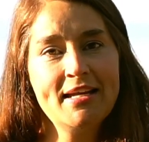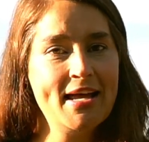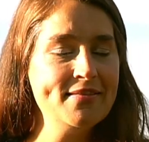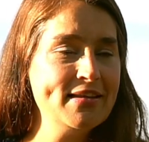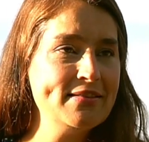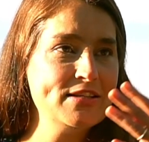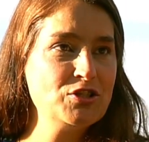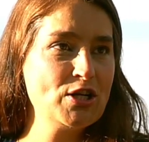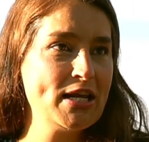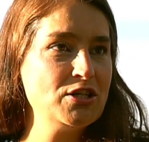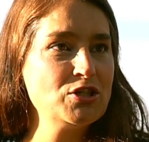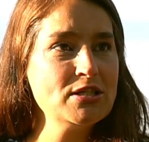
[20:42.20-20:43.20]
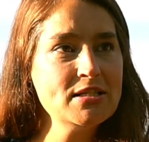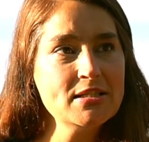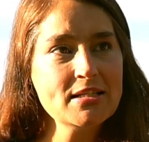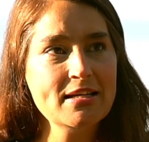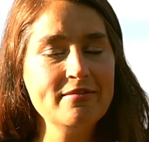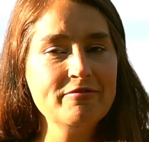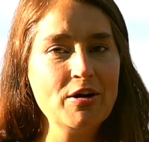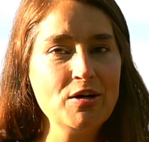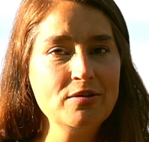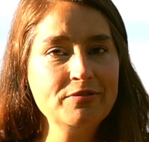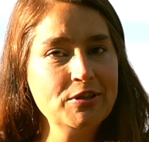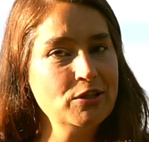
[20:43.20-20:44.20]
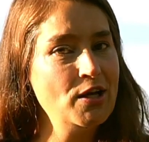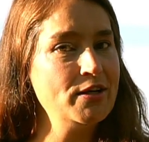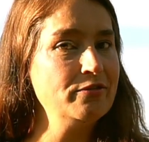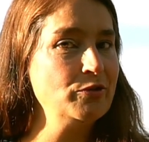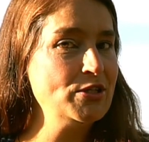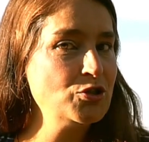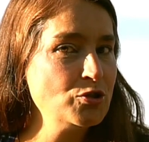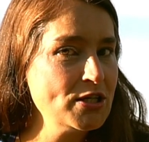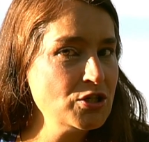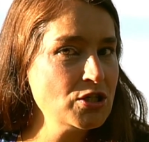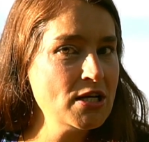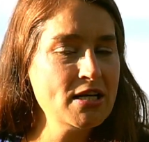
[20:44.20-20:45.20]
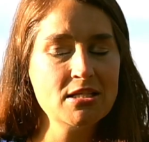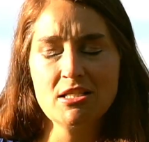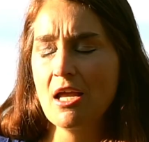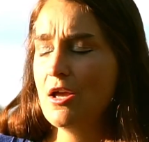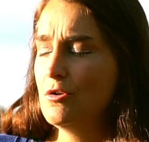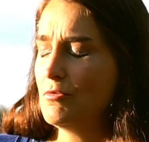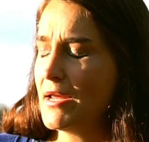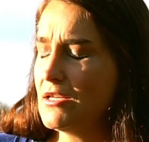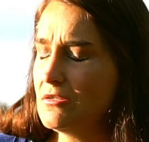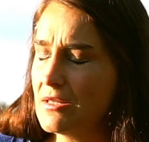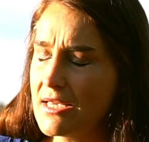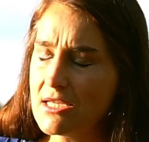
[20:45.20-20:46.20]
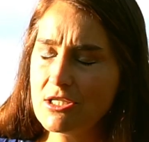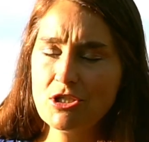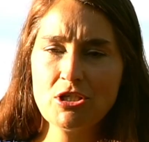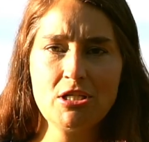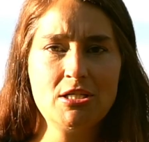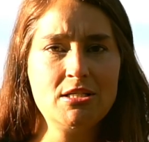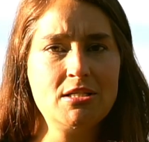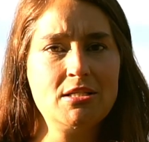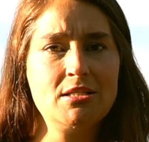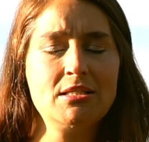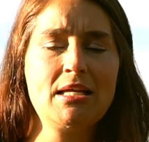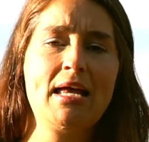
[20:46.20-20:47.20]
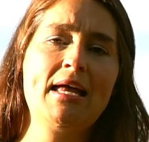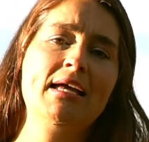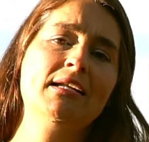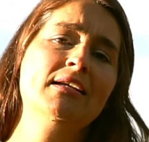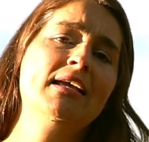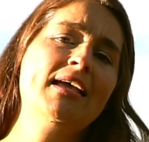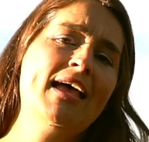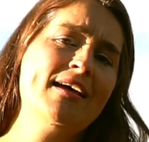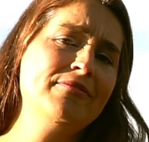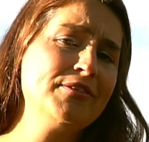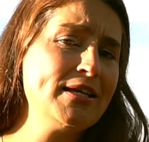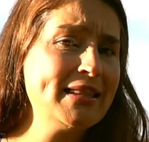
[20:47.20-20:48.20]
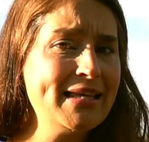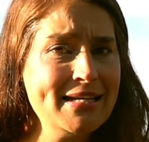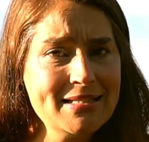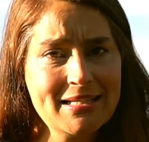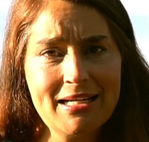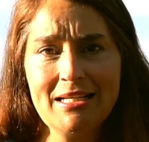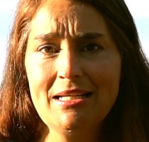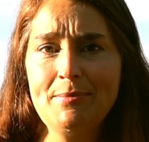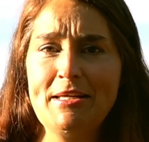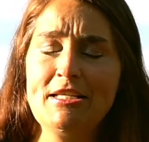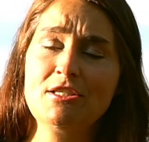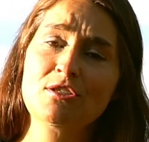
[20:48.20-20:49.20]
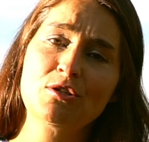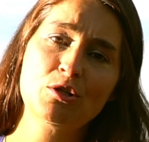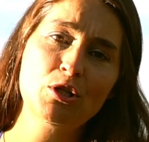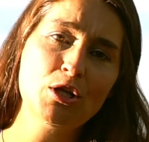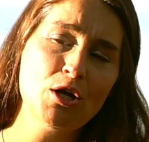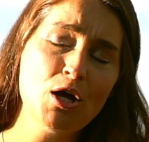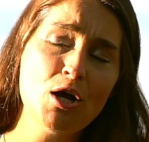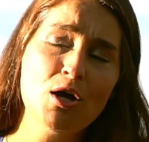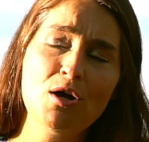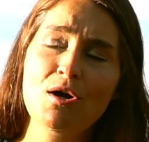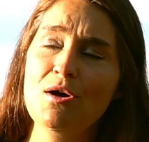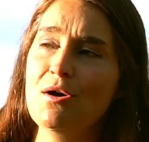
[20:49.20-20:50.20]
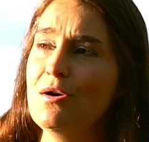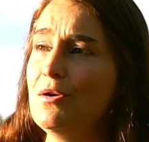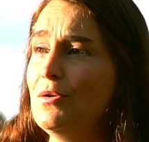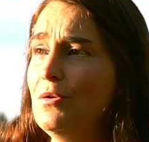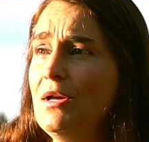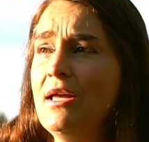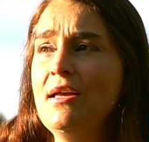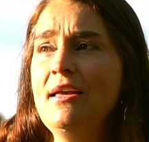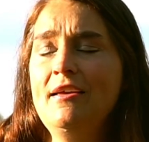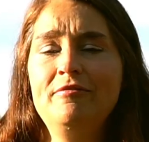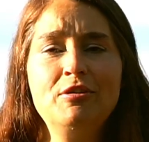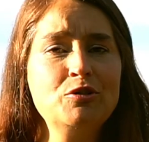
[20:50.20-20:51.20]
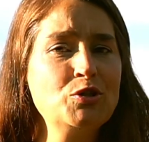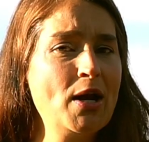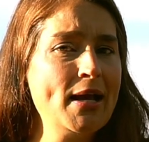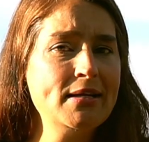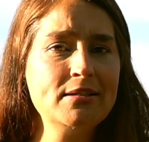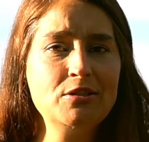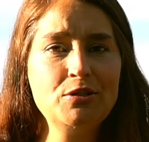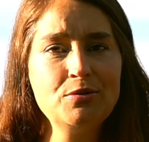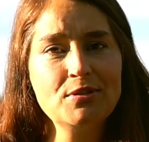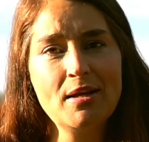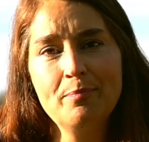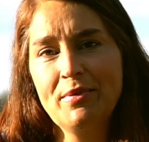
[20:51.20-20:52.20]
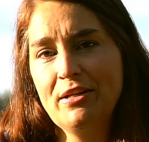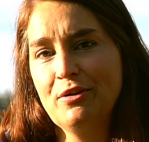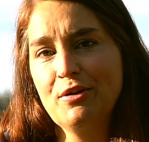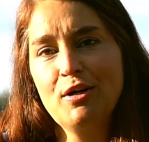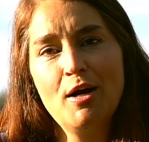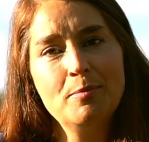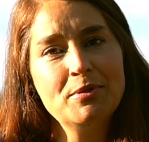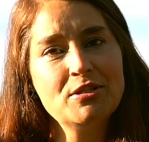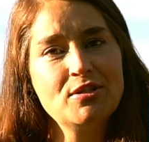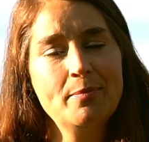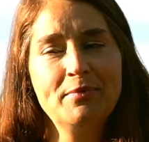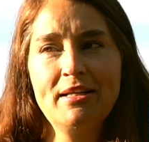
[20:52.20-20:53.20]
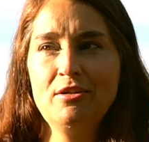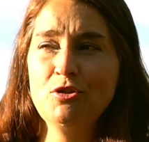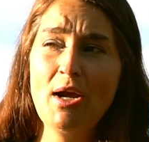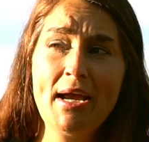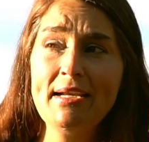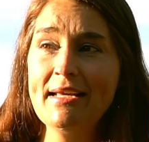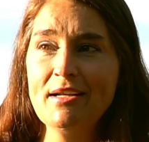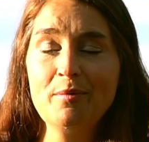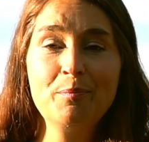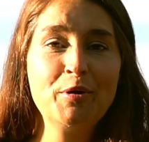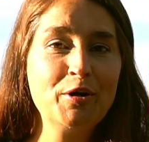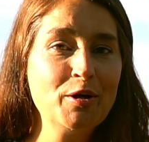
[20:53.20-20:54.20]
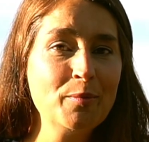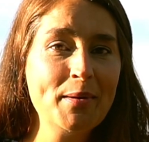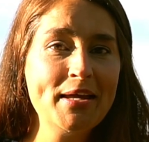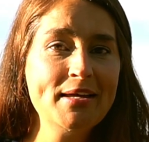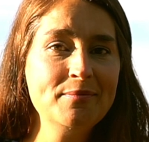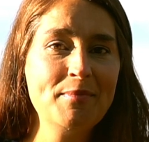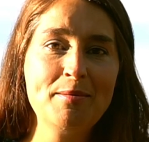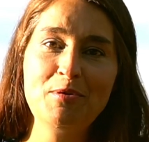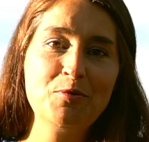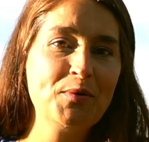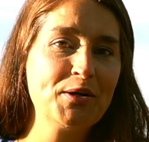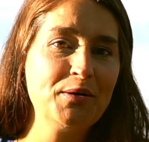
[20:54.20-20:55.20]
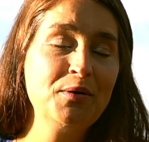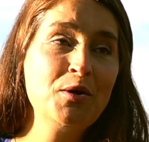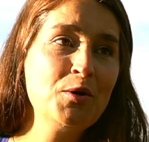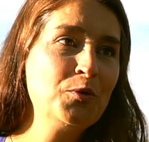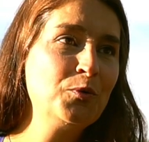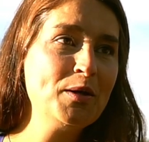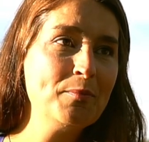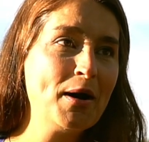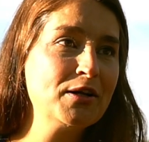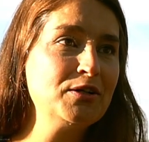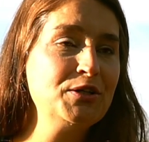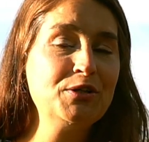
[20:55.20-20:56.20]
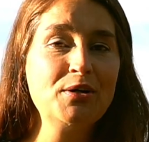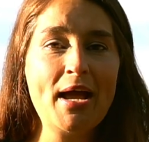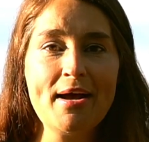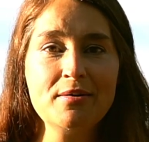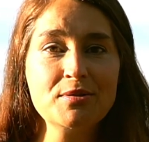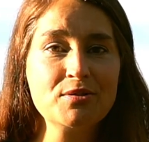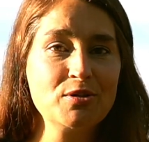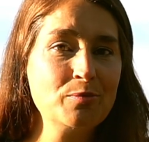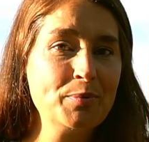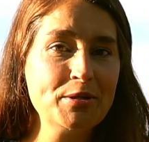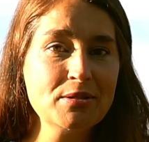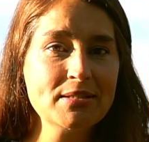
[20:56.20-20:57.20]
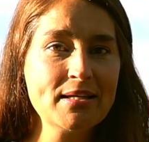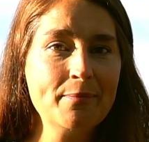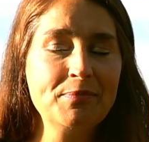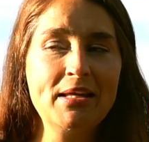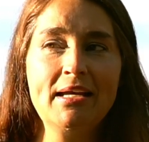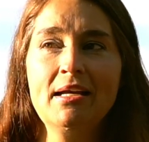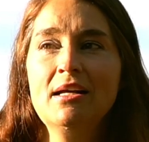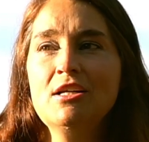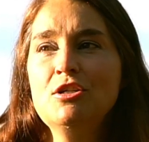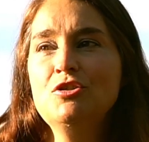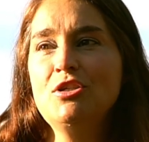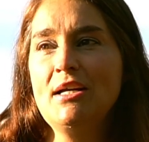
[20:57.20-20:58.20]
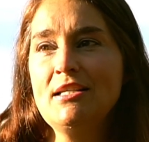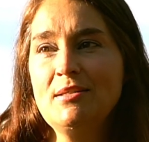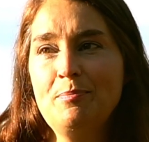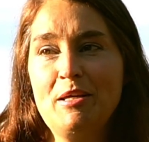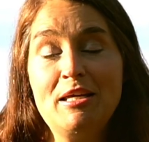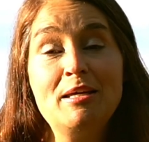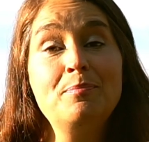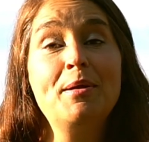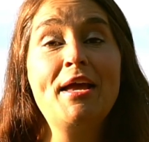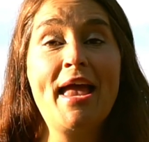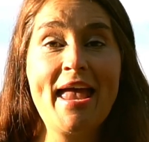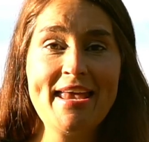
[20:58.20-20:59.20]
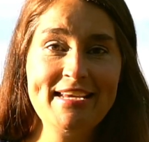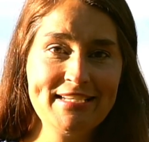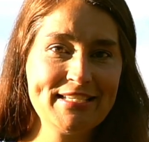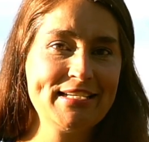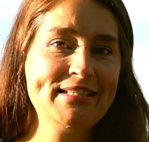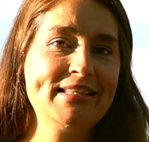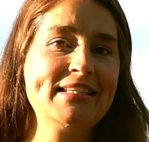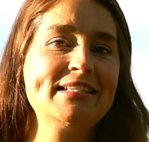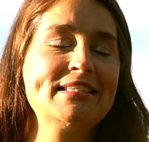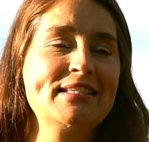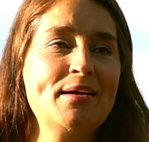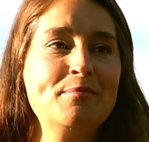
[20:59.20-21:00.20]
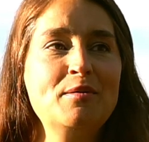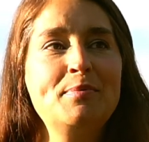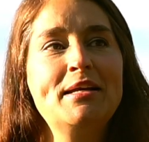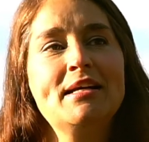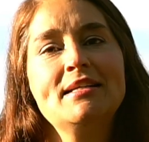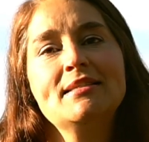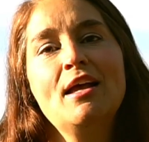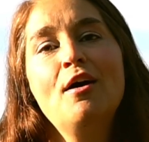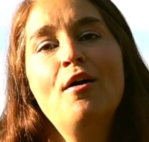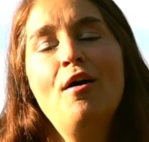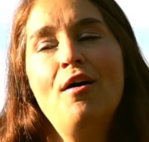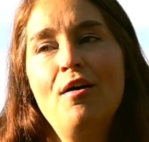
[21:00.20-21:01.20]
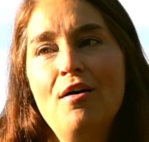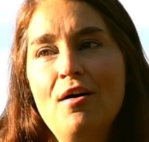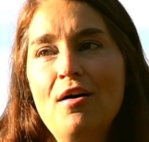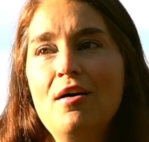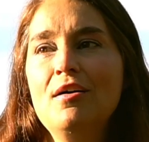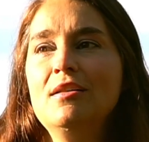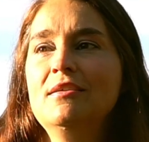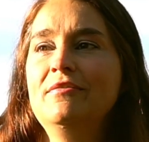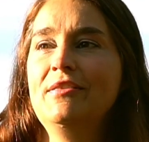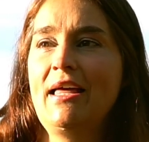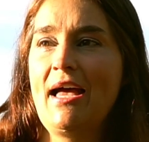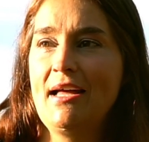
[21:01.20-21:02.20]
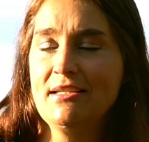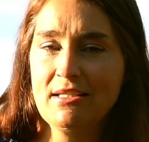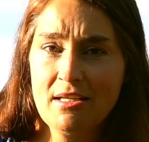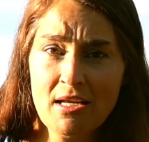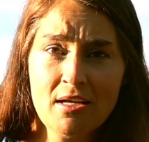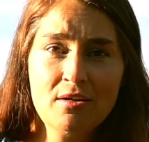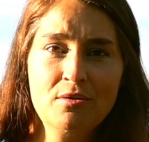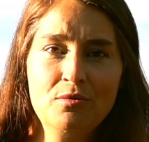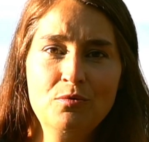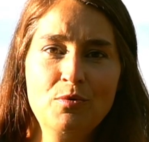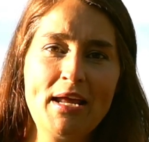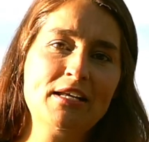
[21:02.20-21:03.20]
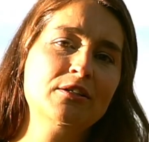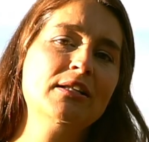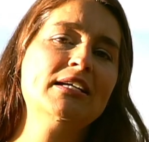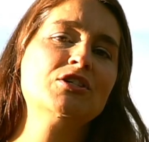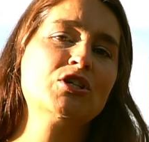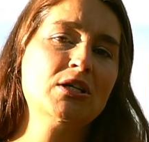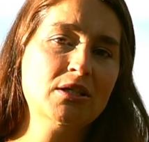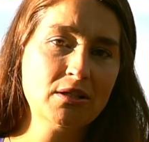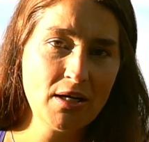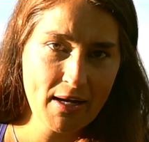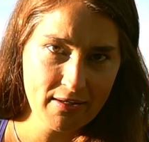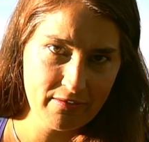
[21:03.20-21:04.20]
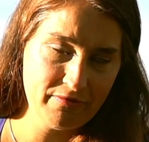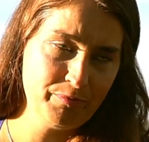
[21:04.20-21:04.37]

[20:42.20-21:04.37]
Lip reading: and then the changes involve a lot of restrictions, regulations, and everything's gonna be slow. If you're trying to do something or accomplish something, trying to get a permit, maybe you wanna remodel your house or build something, just be patient this summer, because all of that regulation kind of